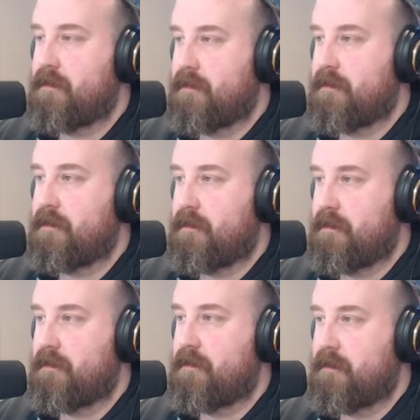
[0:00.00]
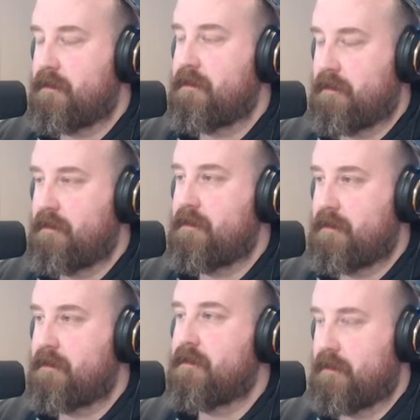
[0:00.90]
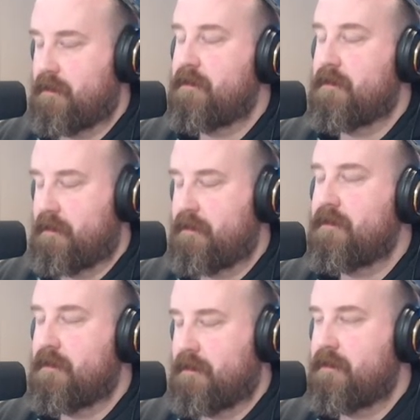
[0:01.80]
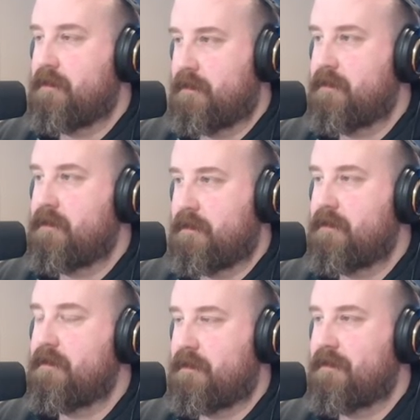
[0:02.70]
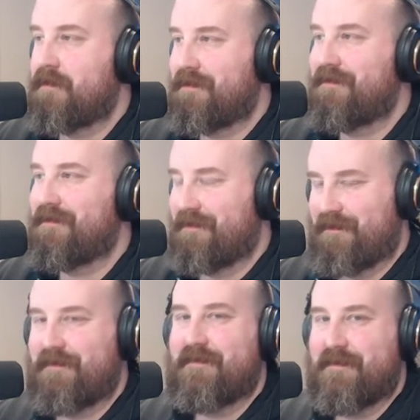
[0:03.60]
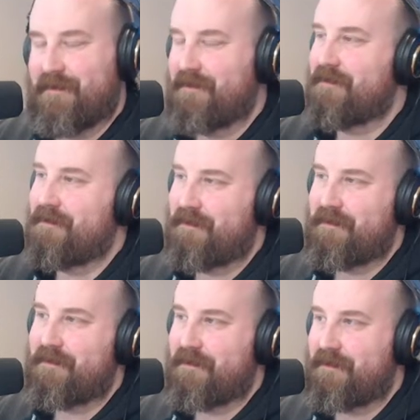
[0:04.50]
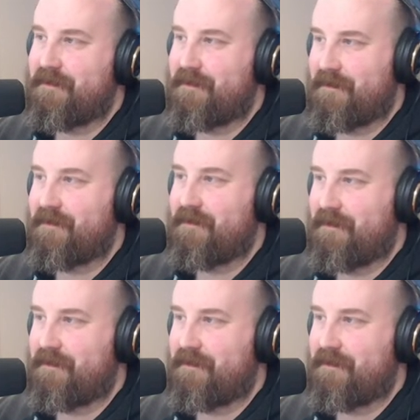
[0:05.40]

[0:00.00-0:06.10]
This person isn't speaking.